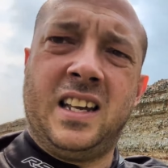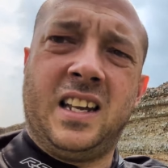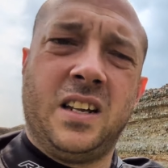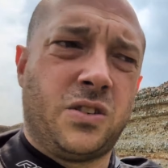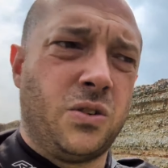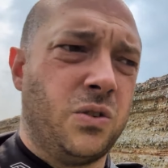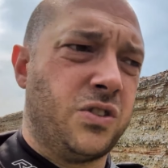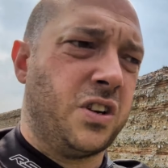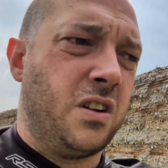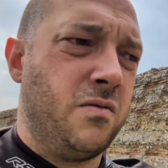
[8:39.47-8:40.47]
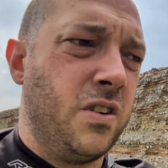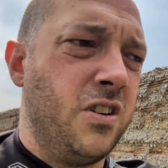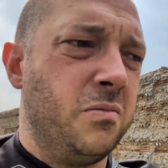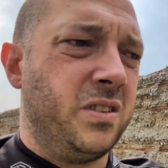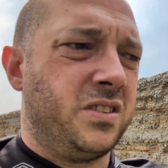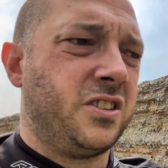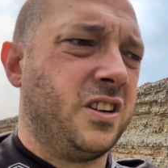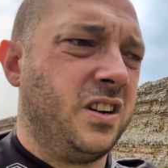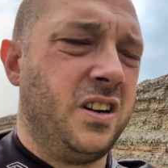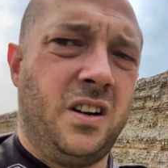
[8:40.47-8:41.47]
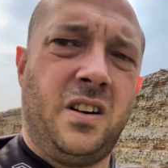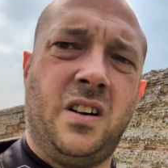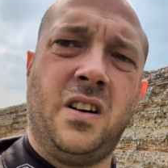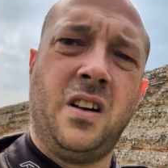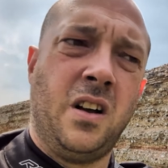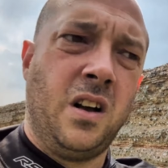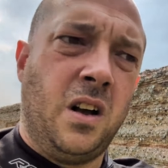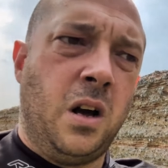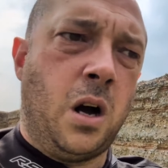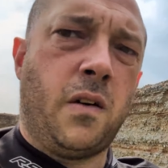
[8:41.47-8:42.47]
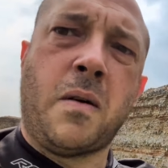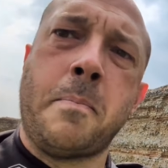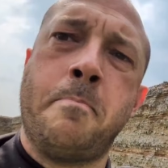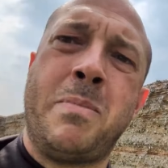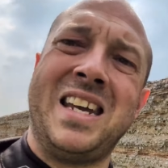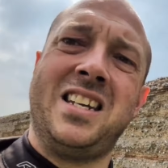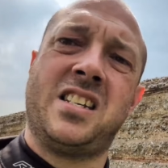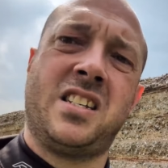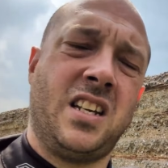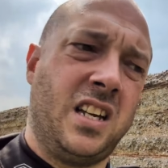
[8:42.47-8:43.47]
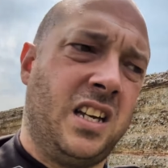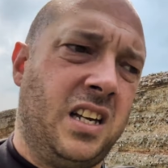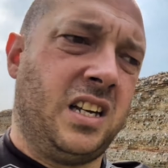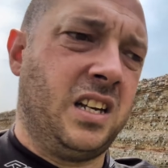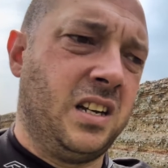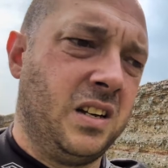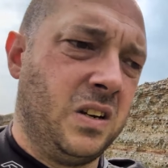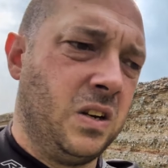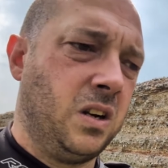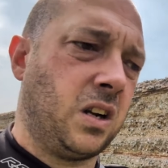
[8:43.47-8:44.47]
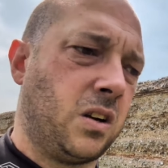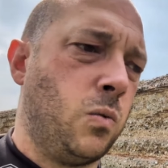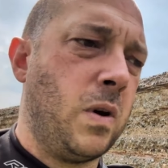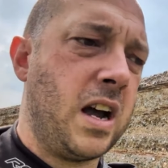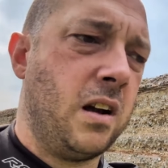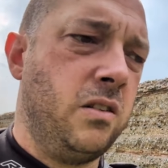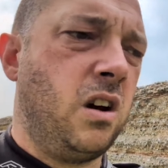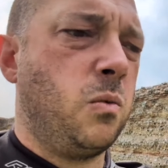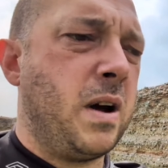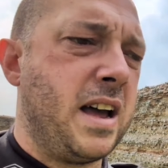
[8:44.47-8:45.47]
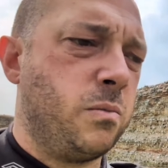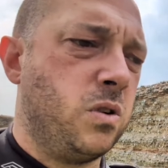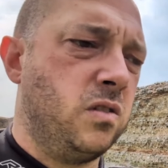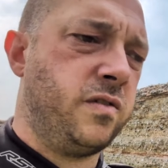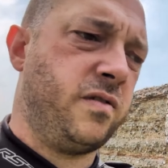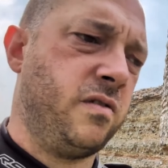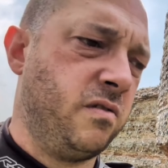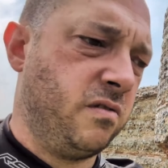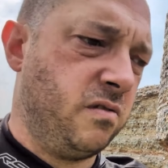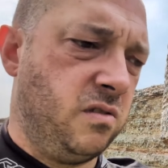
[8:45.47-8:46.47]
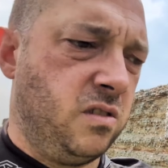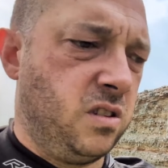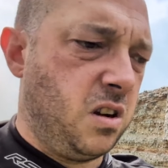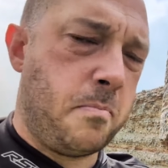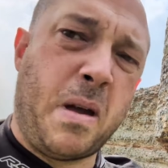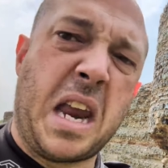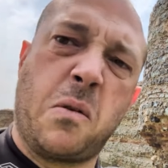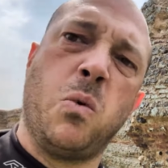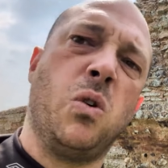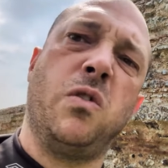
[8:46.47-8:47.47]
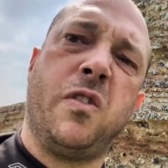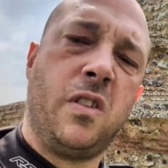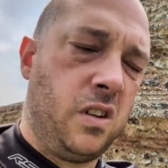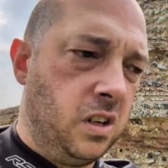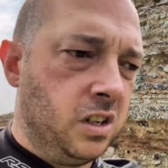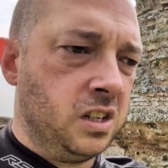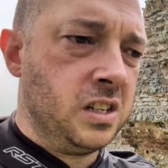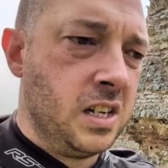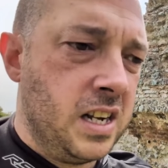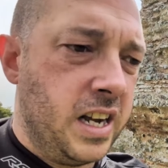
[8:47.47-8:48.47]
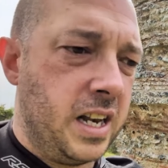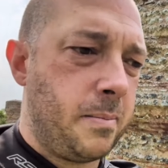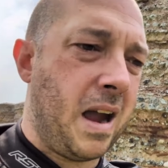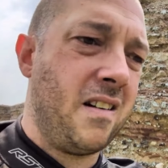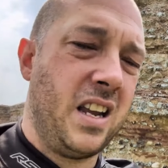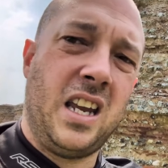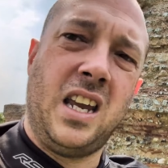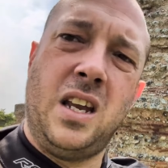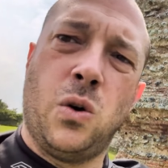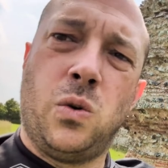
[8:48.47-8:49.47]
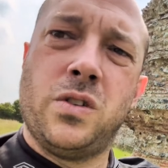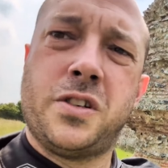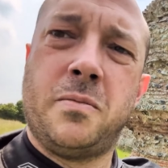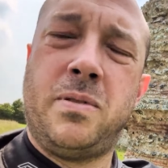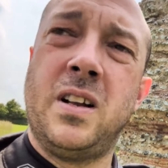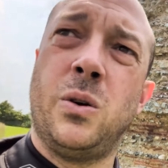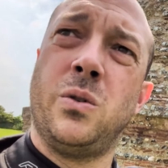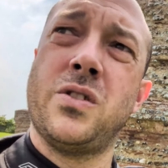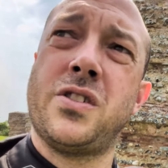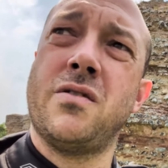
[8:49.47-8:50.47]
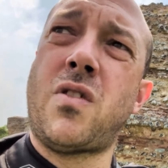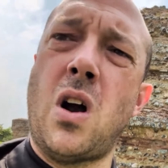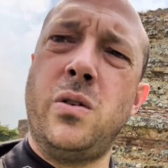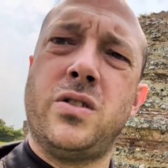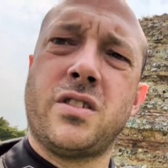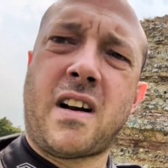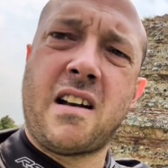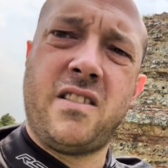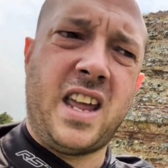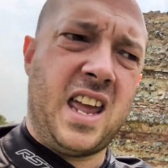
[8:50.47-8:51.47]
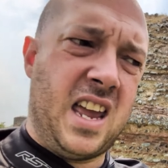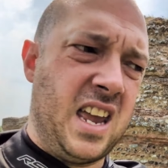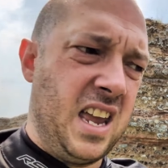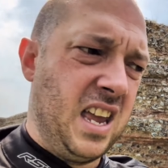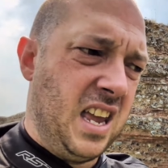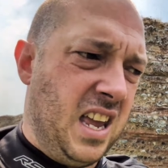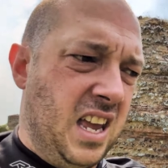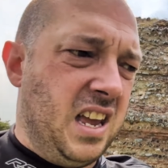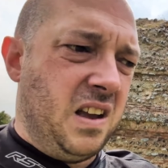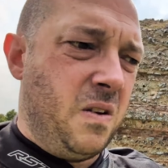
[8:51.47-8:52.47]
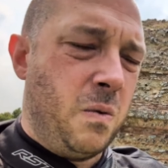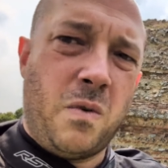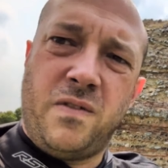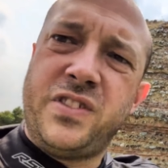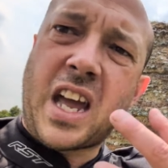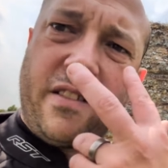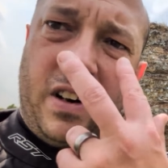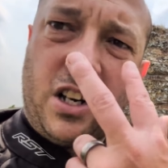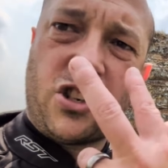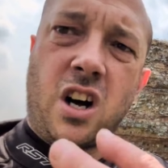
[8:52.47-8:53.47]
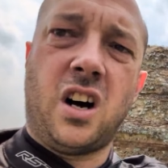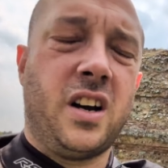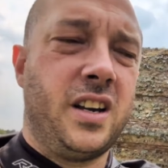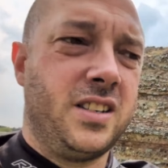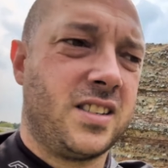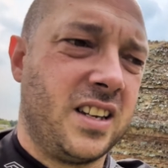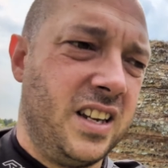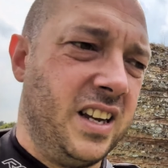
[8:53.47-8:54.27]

And there's also rumours of a beast, like not a werewolf, a big wolf. And apparently he haunts the roads around here with devilish eyes.